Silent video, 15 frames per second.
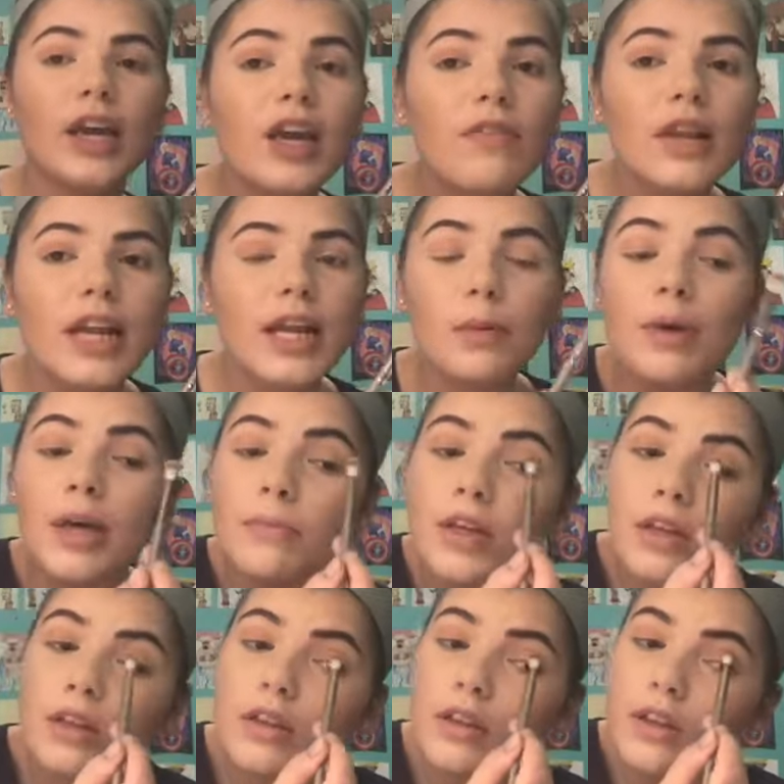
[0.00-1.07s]
even any
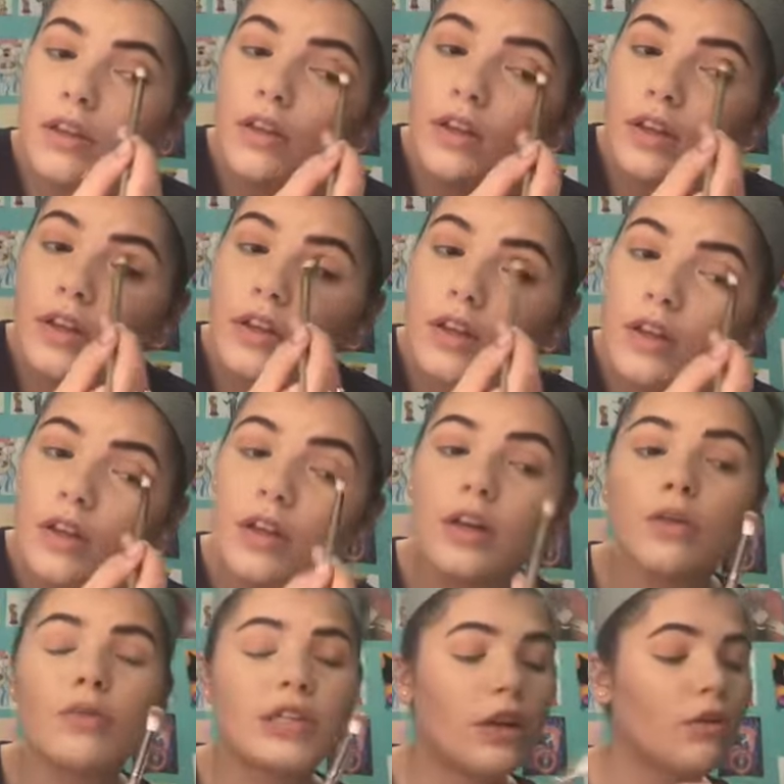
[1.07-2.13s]
pigment,
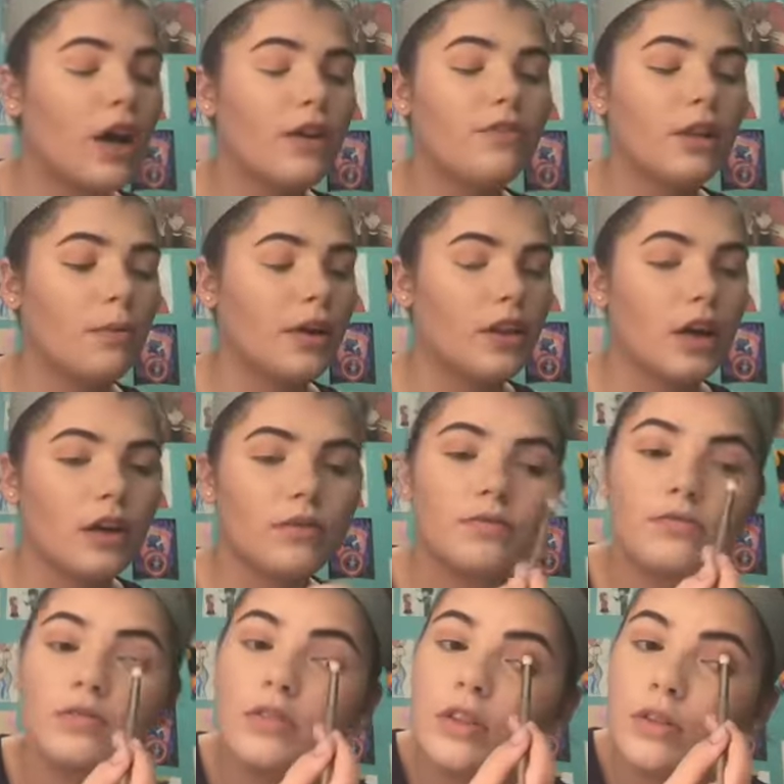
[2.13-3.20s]
which I don't know how I feel about that,
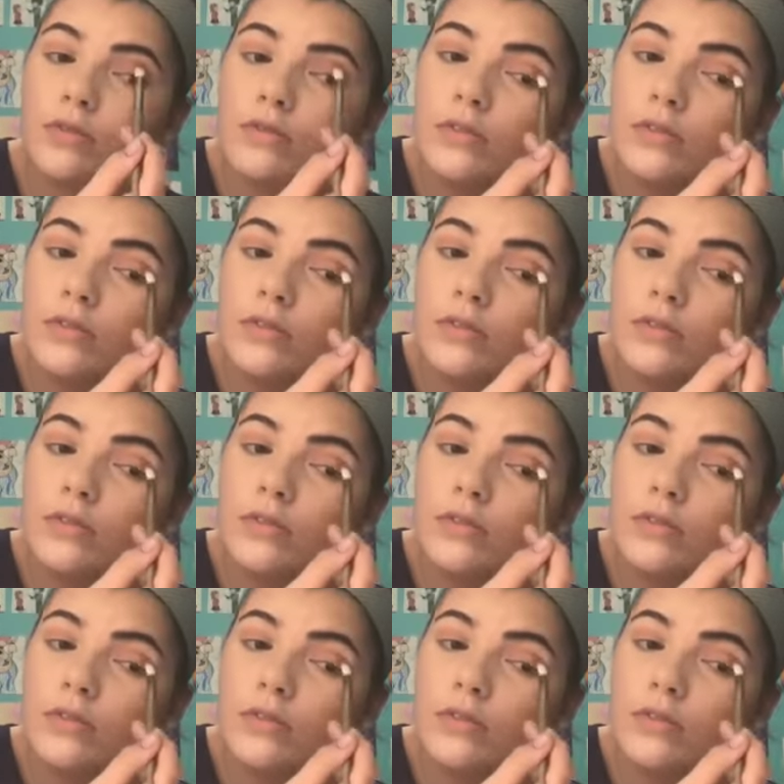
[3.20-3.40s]
you know?